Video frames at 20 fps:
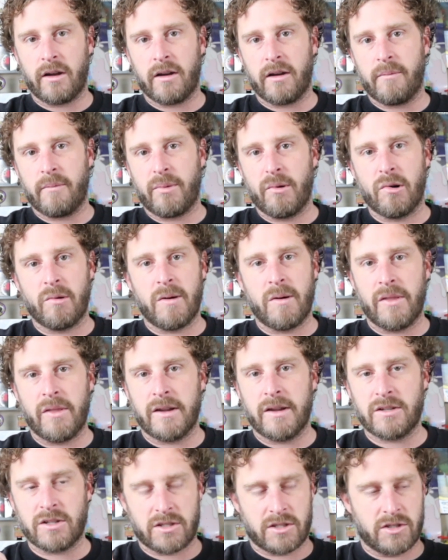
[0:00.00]
Pokemon
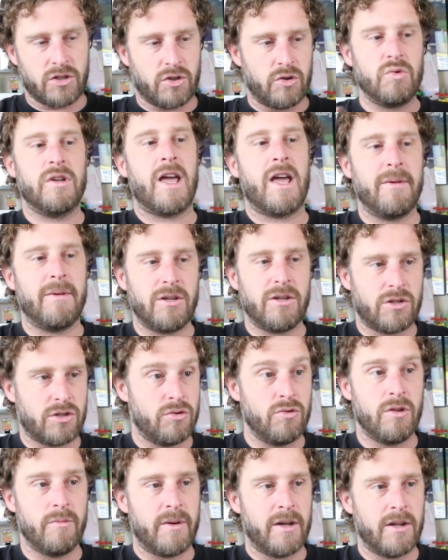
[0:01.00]
that just do damage
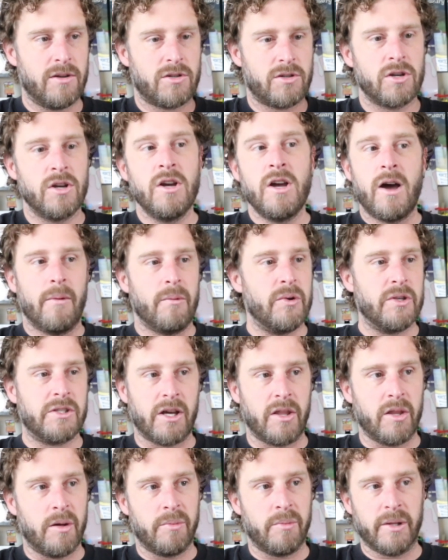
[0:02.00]
to the bench, and we
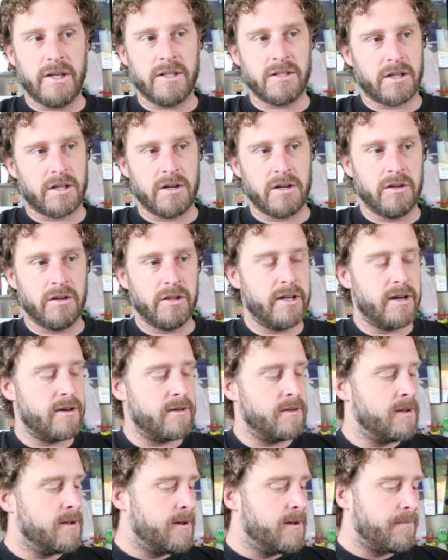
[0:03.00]
saw the Blaziken earlier.
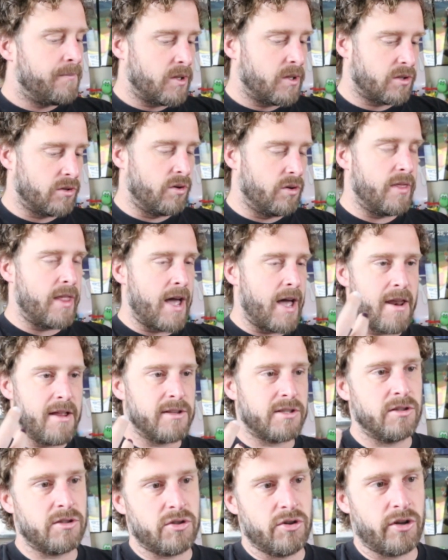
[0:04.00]
So in that
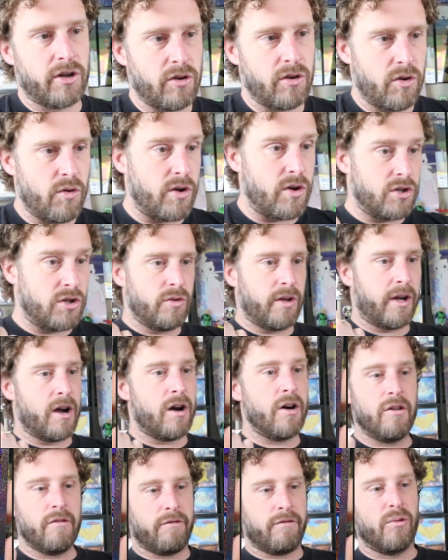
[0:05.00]
instance, you can do like
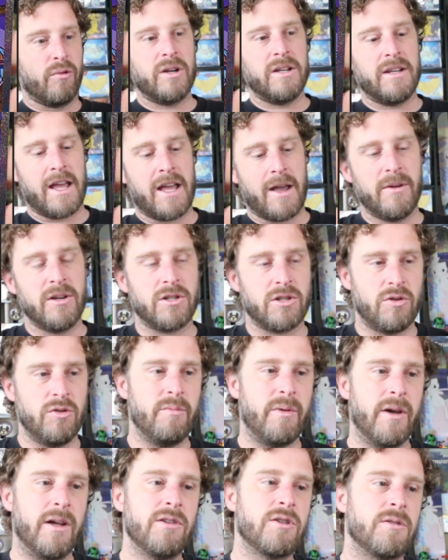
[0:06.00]
140 damage to the
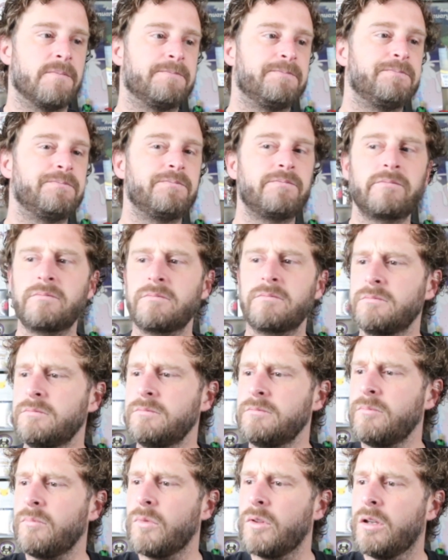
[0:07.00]
bench.
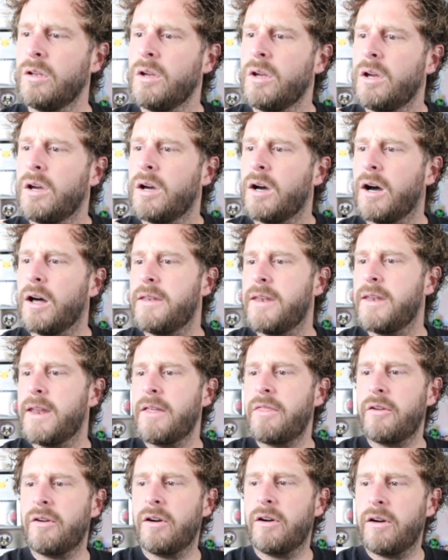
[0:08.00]

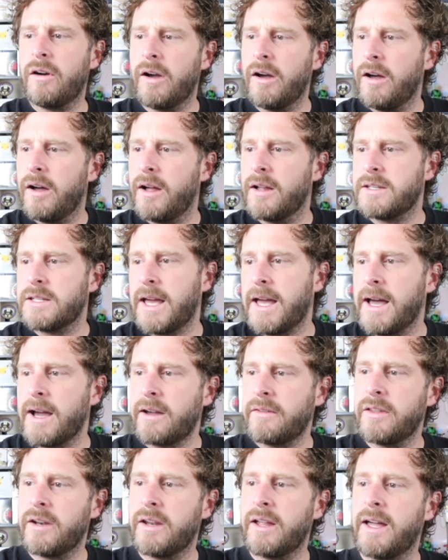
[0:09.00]
Another
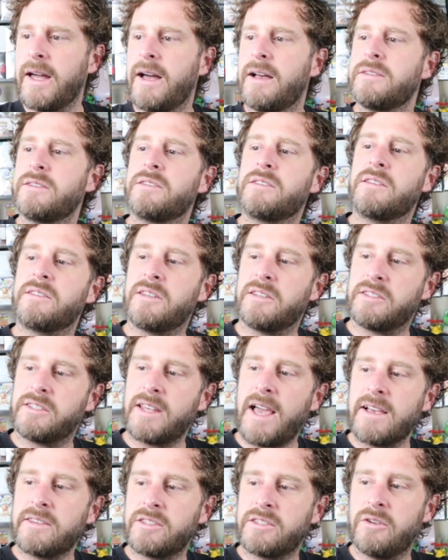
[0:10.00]
attack that it has is this
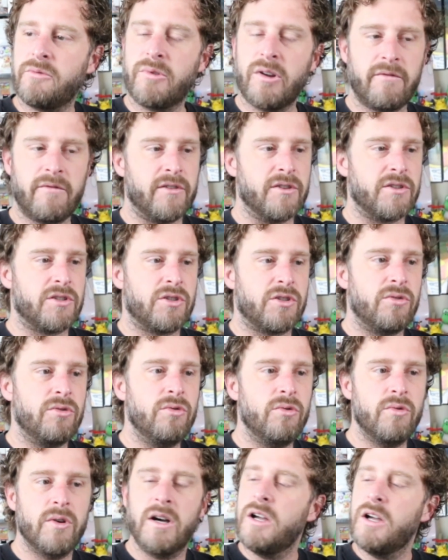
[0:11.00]
Assassin Run for
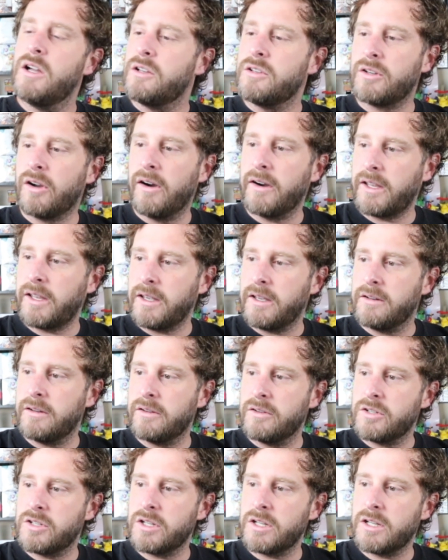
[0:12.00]
2 Dark
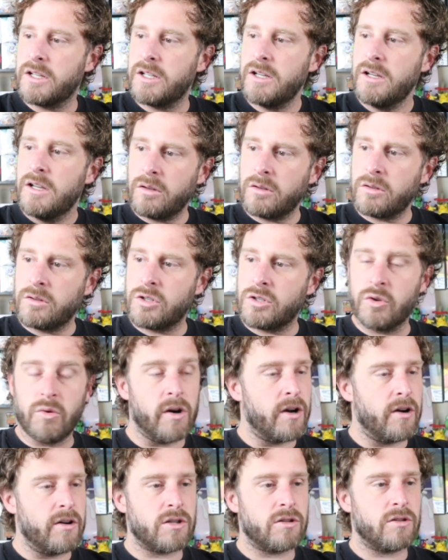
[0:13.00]
Energy, do
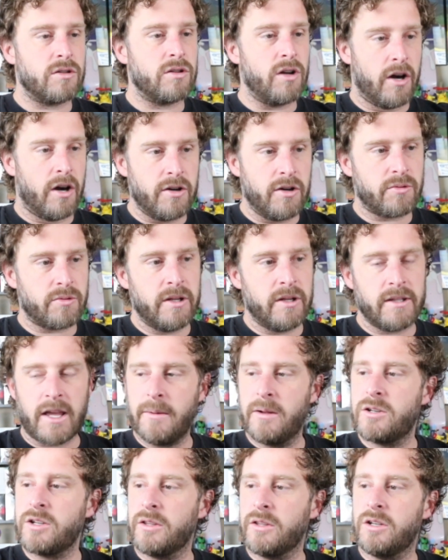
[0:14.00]
120
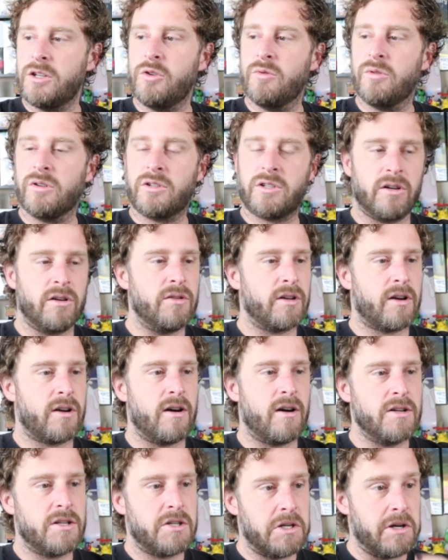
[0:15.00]
damage, and then you return the
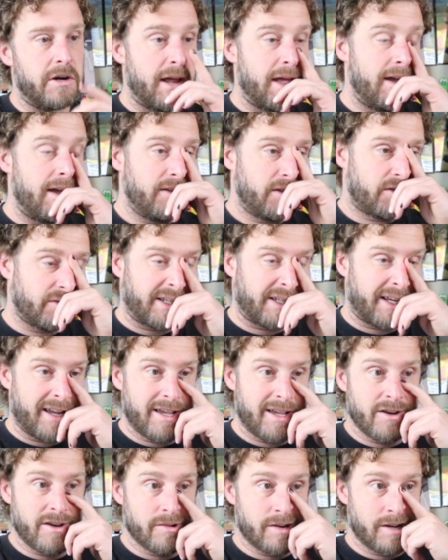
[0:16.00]
card to your hand, so it's like a
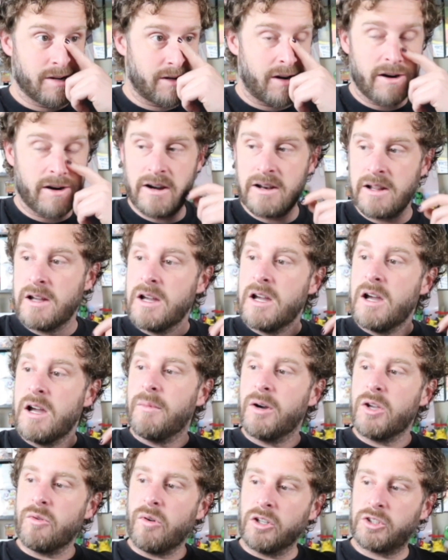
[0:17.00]
hit and run card,
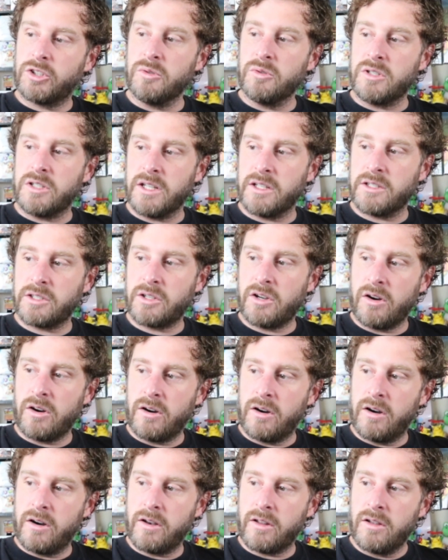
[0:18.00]
but you also
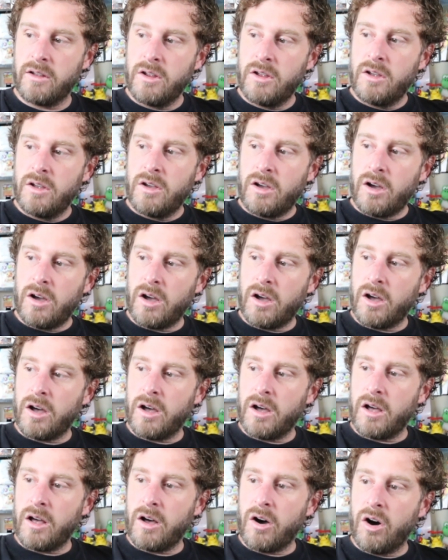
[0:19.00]
discard
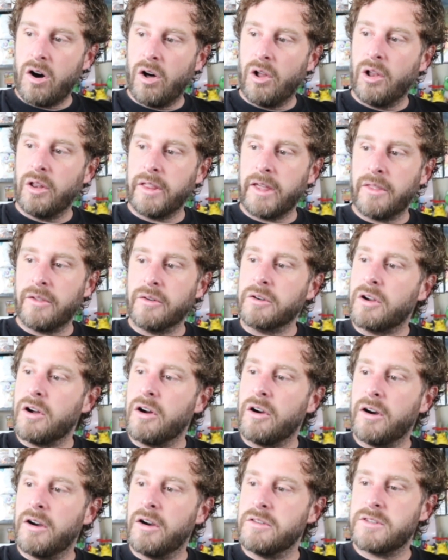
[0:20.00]
all the other
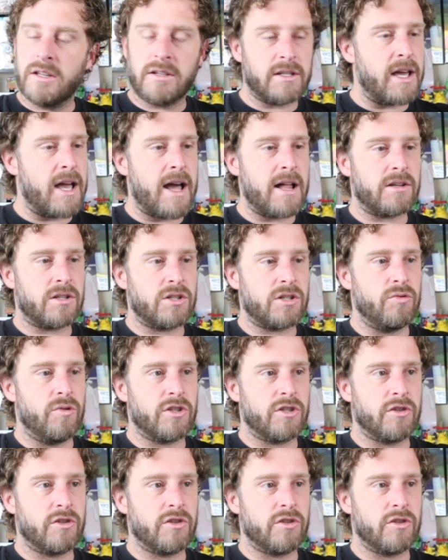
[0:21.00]
cards attached to it.